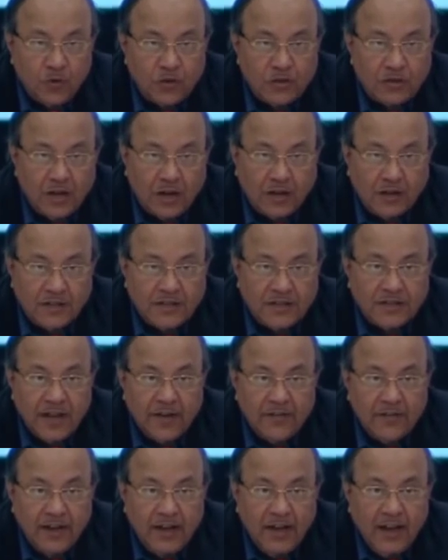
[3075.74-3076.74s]

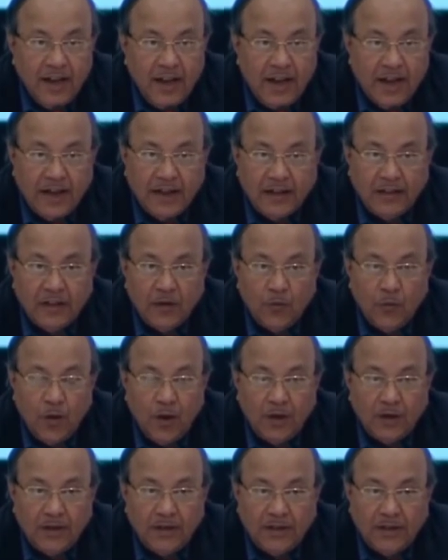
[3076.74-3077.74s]
discovery. Another one
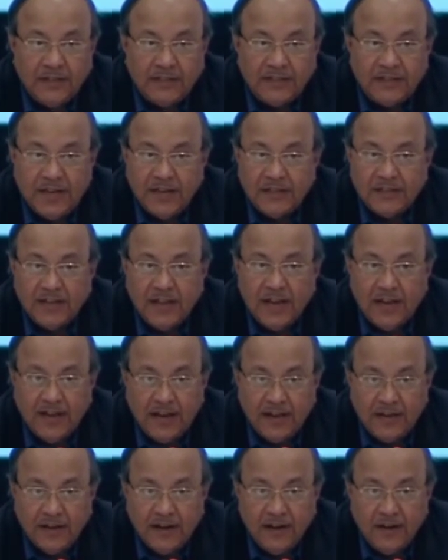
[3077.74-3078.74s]
is CSIR
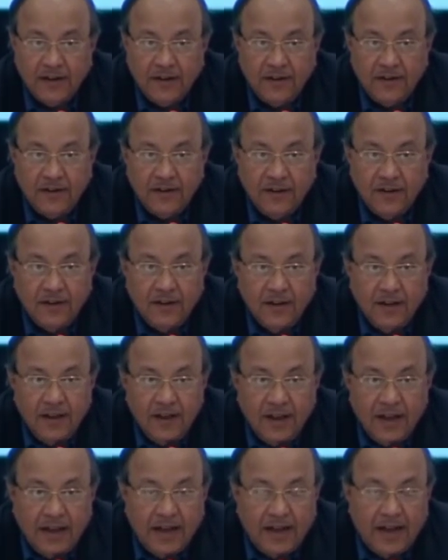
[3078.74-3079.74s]
800.
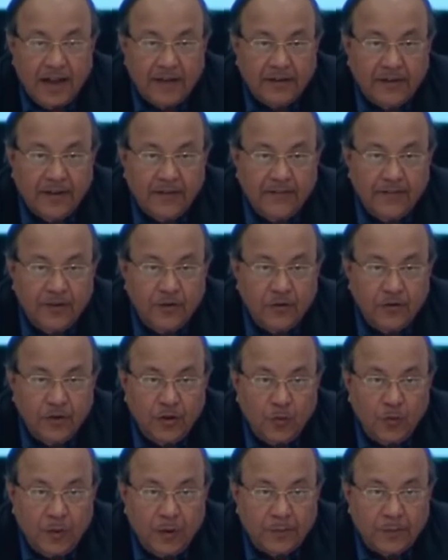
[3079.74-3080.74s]
And I've given you the
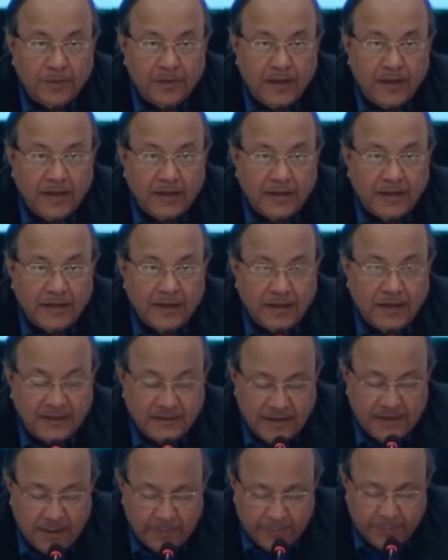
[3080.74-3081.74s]
website
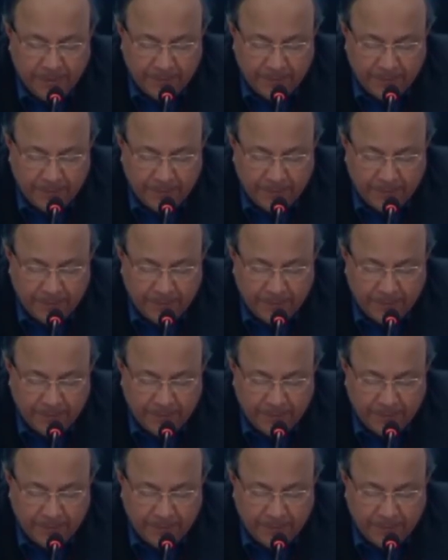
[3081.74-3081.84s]
example.